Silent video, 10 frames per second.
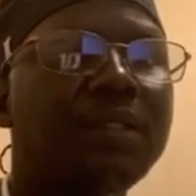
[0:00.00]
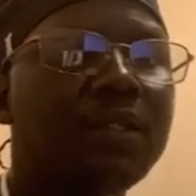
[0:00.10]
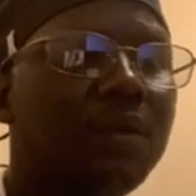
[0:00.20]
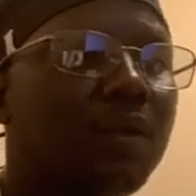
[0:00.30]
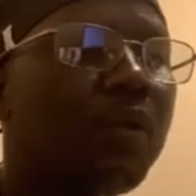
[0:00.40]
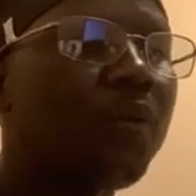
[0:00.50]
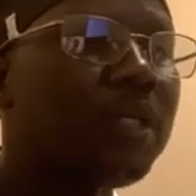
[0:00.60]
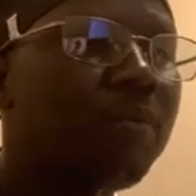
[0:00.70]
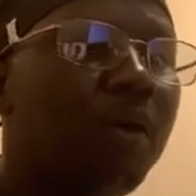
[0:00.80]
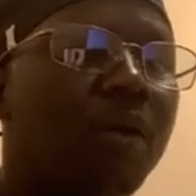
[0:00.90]
So,
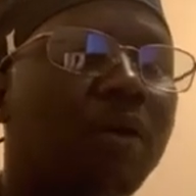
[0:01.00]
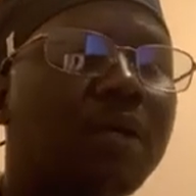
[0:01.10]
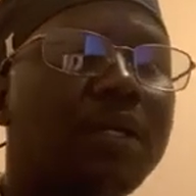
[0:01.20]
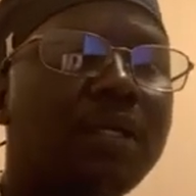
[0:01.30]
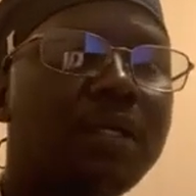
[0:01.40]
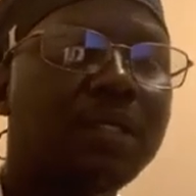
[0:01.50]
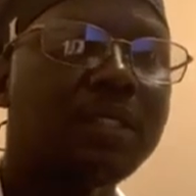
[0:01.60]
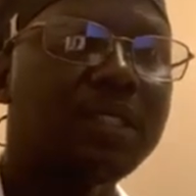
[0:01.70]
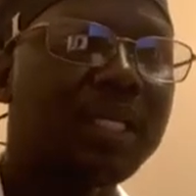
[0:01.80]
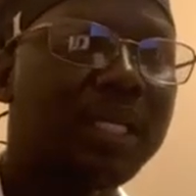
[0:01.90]
could more
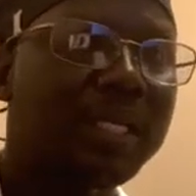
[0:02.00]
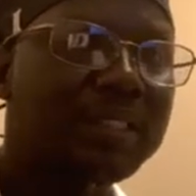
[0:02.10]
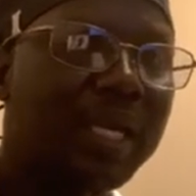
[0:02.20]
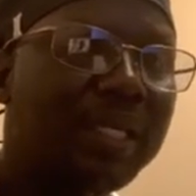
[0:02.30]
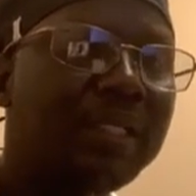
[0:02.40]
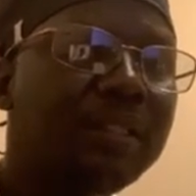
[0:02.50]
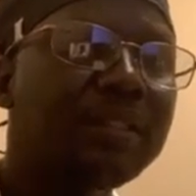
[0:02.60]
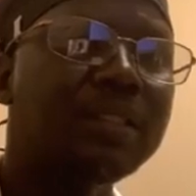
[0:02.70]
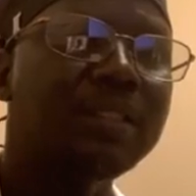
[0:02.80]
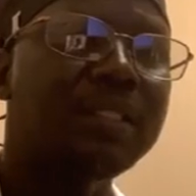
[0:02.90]
tiene anxiety,
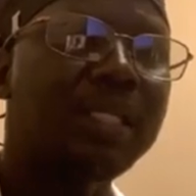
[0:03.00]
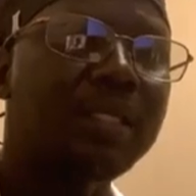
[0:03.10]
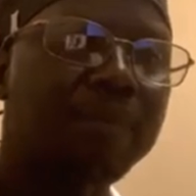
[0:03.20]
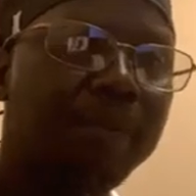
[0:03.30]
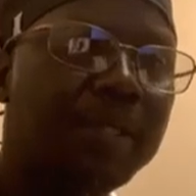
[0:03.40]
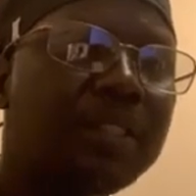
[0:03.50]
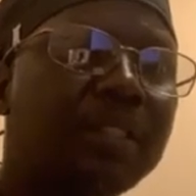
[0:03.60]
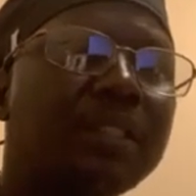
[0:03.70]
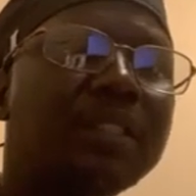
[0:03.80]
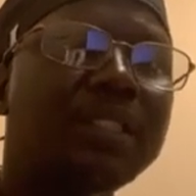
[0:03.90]
tiene
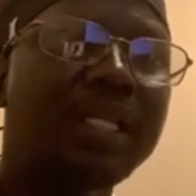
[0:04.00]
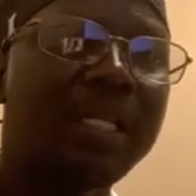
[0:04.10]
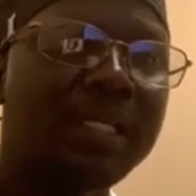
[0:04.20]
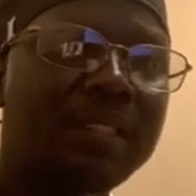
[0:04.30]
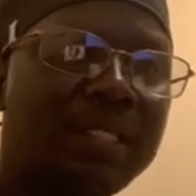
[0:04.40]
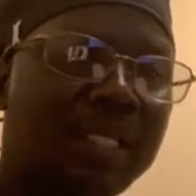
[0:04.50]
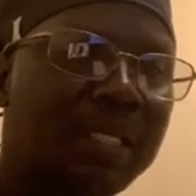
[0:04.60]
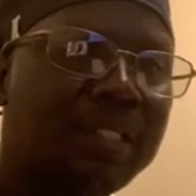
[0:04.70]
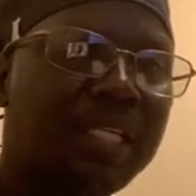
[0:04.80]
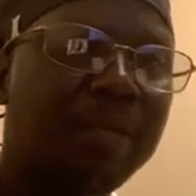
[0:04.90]
depression, tiene
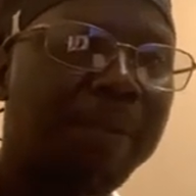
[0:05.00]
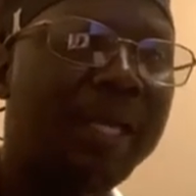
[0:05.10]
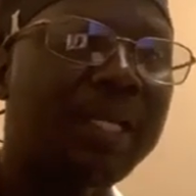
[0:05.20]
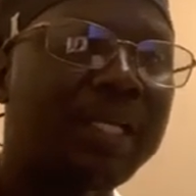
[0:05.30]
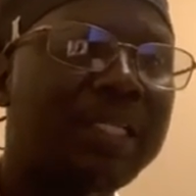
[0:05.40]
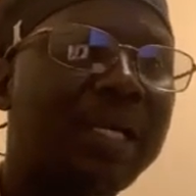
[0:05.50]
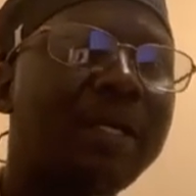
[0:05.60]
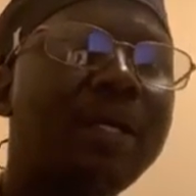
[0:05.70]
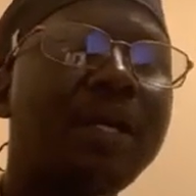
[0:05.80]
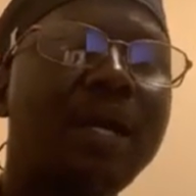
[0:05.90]
panic attack.
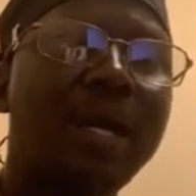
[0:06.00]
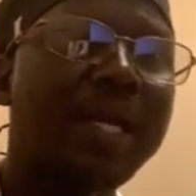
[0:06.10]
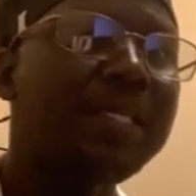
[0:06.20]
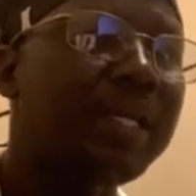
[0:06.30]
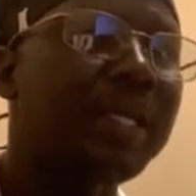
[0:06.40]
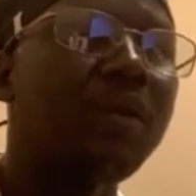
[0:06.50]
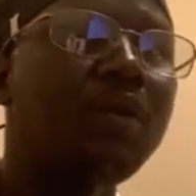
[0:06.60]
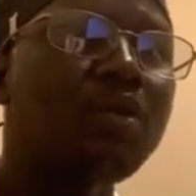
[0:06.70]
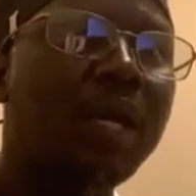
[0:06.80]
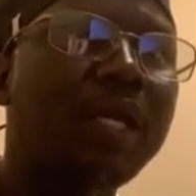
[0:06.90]
Ngaine
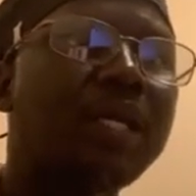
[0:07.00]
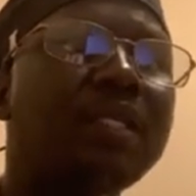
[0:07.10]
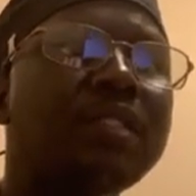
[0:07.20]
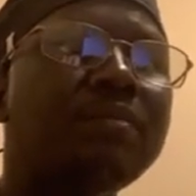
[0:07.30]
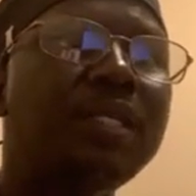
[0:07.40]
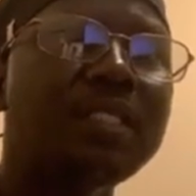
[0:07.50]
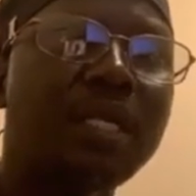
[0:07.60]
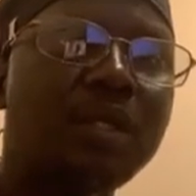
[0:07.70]
which one can dismiss,